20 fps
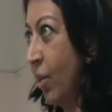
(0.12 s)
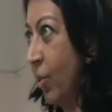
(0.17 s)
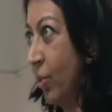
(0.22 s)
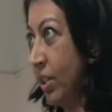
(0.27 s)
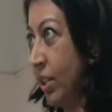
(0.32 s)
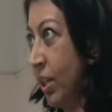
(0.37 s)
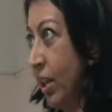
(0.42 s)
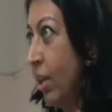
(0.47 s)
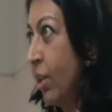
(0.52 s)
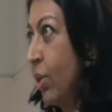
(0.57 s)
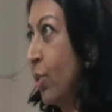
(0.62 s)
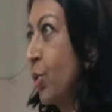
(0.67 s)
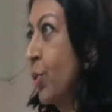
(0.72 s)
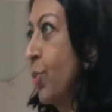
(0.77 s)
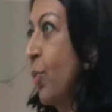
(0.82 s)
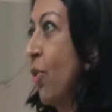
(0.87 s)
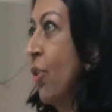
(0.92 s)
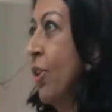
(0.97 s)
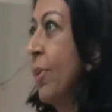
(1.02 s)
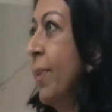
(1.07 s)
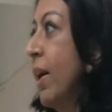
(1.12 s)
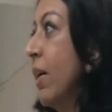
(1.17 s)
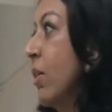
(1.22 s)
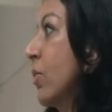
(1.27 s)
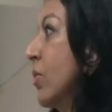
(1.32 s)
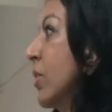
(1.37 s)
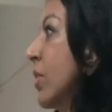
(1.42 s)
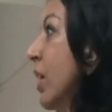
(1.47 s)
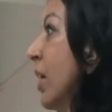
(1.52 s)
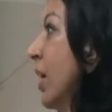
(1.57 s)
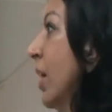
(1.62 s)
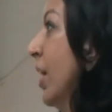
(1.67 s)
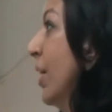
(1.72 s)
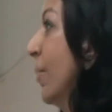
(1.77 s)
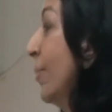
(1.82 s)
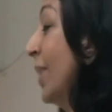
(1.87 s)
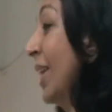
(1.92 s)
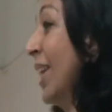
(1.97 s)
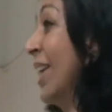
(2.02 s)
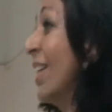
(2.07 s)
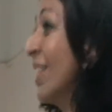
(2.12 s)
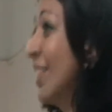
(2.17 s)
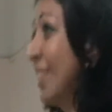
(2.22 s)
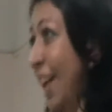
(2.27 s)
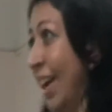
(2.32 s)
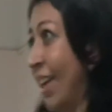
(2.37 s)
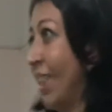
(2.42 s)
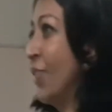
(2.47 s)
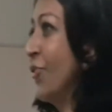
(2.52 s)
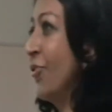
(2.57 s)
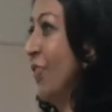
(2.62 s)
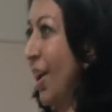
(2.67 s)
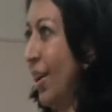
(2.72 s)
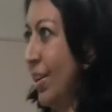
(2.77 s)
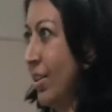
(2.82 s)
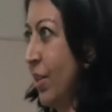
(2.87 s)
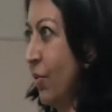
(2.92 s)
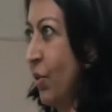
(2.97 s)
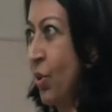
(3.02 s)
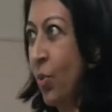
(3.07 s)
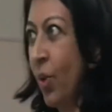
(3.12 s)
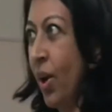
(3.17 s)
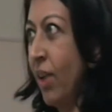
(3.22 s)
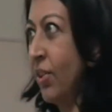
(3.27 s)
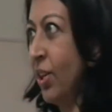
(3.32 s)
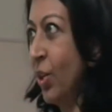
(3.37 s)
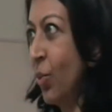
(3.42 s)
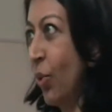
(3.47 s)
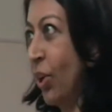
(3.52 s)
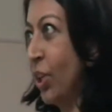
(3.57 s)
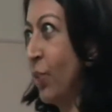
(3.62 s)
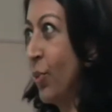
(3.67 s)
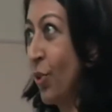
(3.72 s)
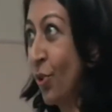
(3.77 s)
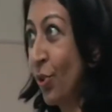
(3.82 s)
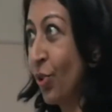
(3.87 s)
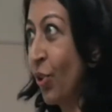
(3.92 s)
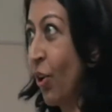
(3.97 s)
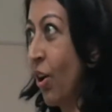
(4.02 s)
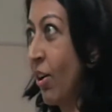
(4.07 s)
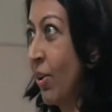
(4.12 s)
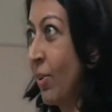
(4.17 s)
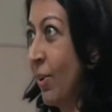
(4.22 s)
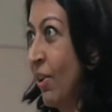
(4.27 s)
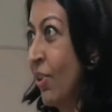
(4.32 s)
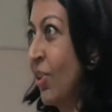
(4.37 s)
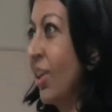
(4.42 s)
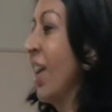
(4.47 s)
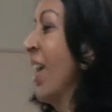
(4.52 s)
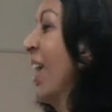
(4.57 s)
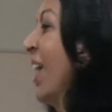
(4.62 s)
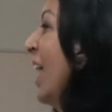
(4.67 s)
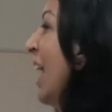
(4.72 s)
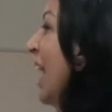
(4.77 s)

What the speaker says: would say. You spoke about making a sacrifice, and you were wondering what you were going to talk about.